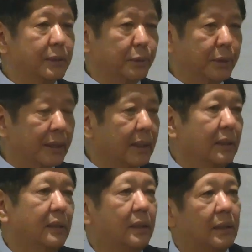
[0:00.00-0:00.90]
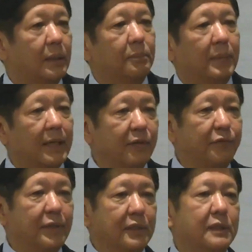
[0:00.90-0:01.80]
today are
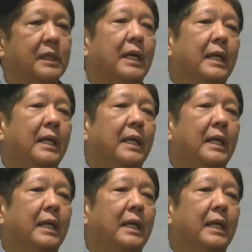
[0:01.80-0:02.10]
manifest